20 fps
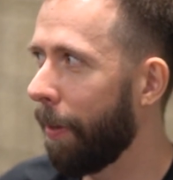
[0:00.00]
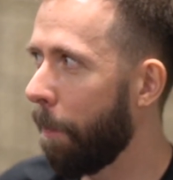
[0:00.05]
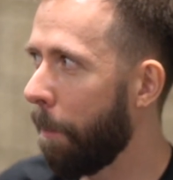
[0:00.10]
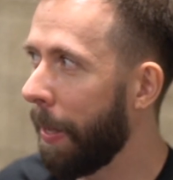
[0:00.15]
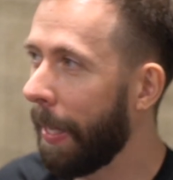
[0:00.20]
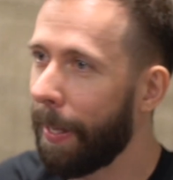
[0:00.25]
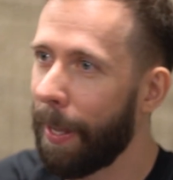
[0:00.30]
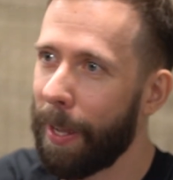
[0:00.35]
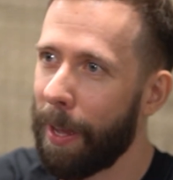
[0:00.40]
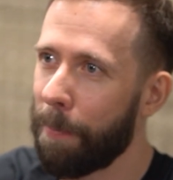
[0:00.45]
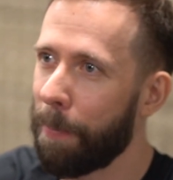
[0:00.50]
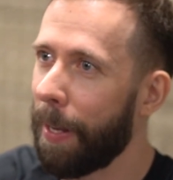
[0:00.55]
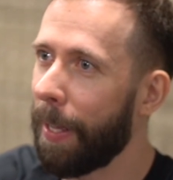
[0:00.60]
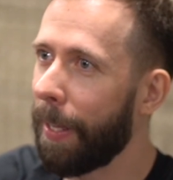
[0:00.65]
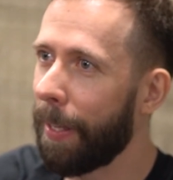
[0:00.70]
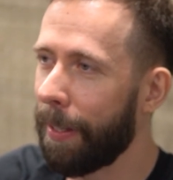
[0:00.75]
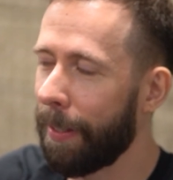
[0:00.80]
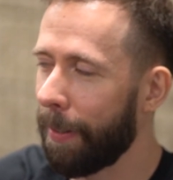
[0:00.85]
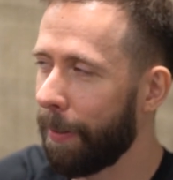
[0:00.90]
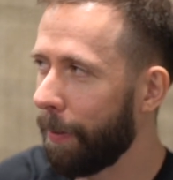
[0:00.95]
picking up
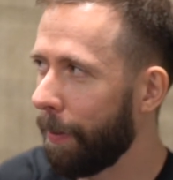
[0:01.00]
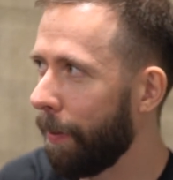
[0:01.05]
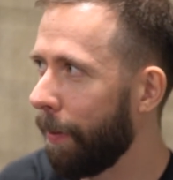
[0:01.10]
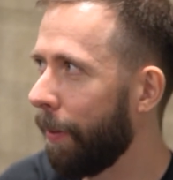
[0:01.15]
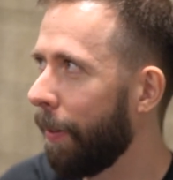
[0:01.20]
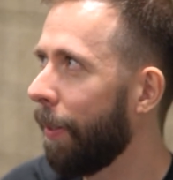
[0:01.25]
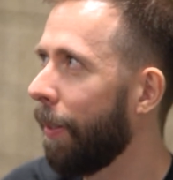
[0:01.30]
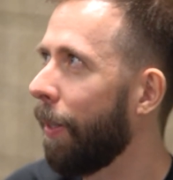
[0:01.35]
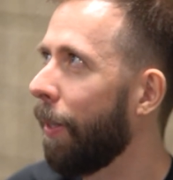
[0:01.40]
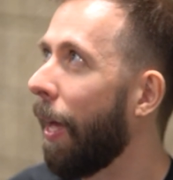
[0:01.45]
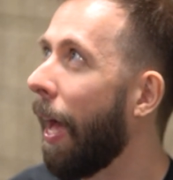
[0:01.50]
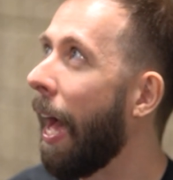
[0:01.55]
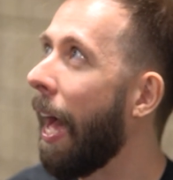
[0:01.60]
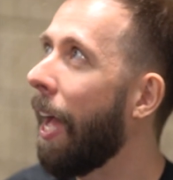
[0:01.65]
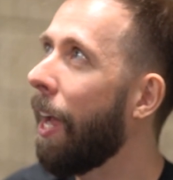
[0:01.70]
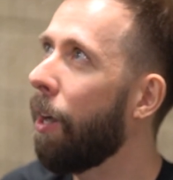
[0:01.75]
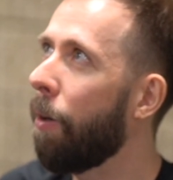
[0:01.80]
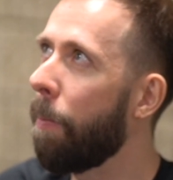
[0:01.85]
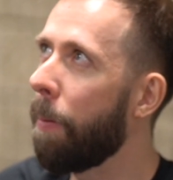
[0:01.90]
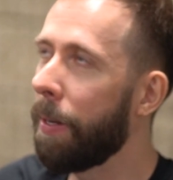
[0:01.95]
like a
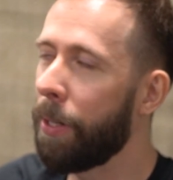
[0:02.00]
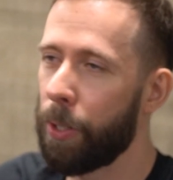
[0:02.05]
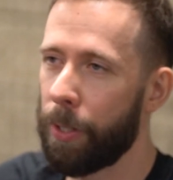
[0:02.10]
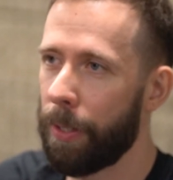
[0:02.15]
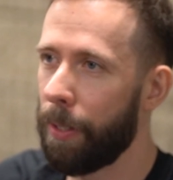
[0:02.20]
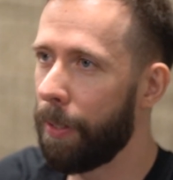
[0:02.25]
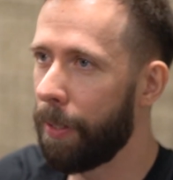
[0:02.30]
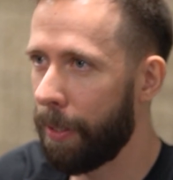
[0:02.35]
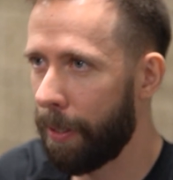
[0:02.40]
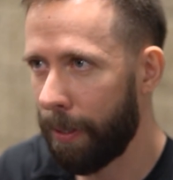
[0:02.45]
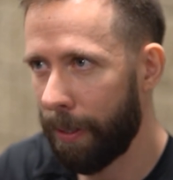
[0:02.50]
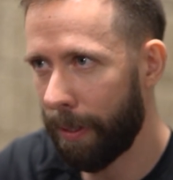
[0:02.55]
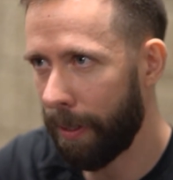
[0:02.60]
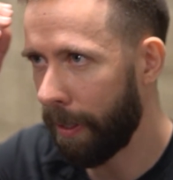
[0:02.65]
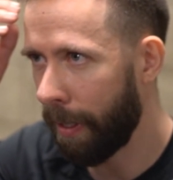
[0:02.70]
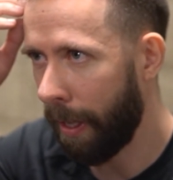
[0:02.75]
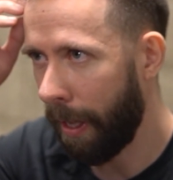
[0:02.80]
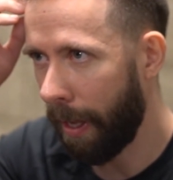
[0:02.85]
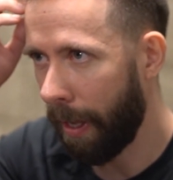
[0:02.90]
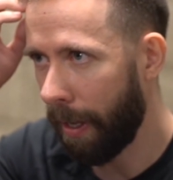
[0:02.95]
higher budget
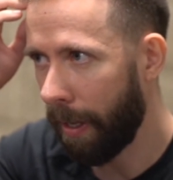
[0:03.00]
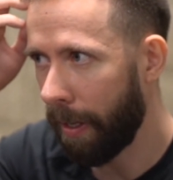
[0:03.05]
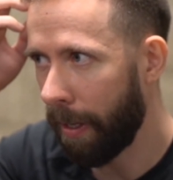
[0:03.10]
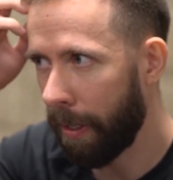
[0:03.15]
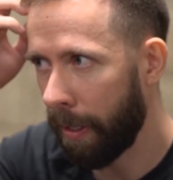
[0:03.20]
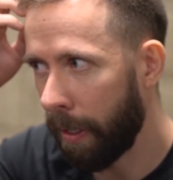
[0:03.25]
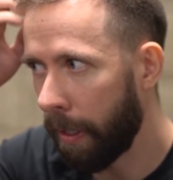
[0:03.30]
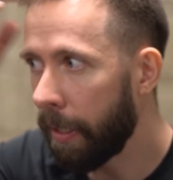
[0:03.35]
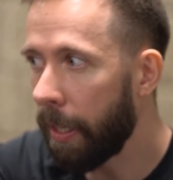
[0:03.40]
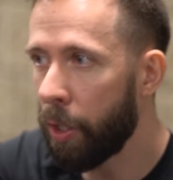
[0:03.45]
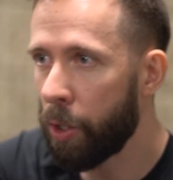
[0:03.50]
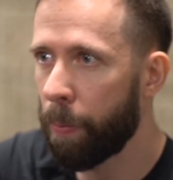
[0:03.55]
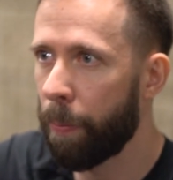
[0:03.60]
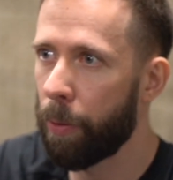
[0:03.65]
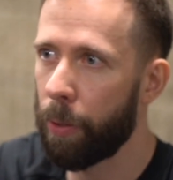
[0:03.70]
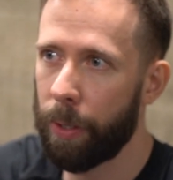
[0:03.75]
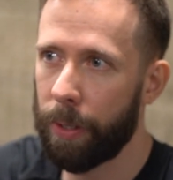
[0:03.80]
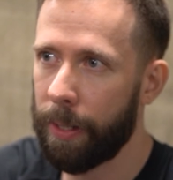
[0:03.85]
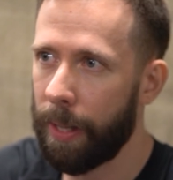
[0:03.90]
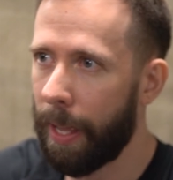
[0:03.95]
like
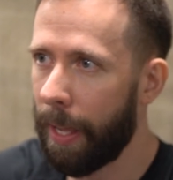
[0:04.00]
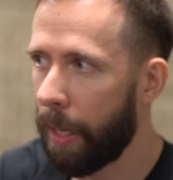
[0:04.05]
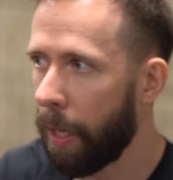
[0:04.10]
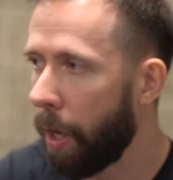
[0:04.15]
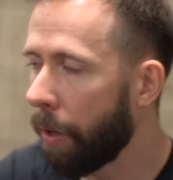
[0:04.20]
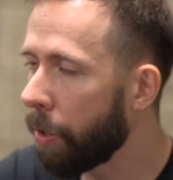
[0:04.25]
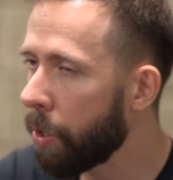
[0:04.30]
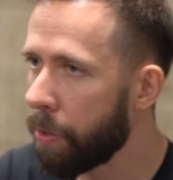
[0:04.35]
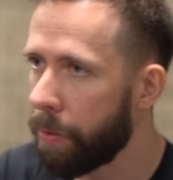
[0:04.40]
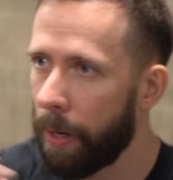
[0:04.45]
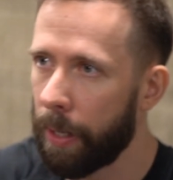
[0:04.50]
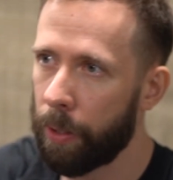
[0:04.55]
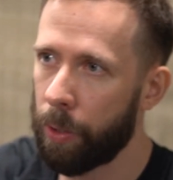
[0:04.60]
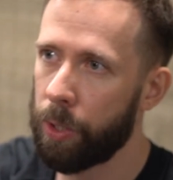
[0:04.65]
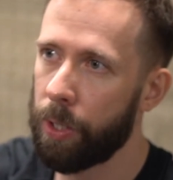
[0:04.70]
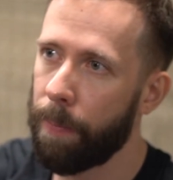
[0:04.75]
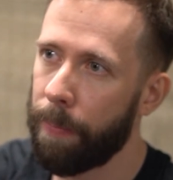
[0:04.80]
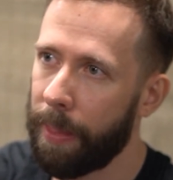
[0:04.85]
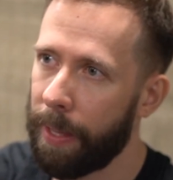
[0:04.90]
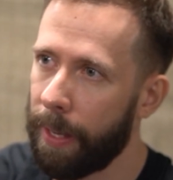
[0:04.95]
esport like Counter-Strike or
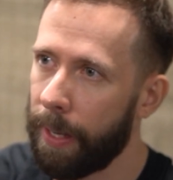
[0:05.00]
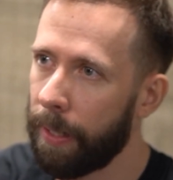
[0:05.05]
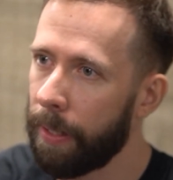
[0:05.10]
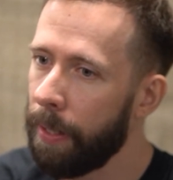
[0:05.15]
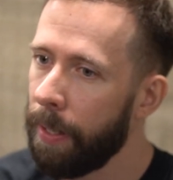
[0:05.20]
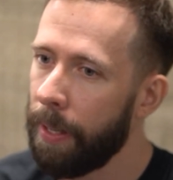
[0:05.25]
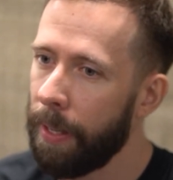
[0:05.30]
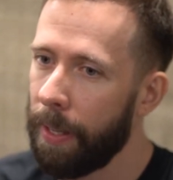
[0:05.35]
something.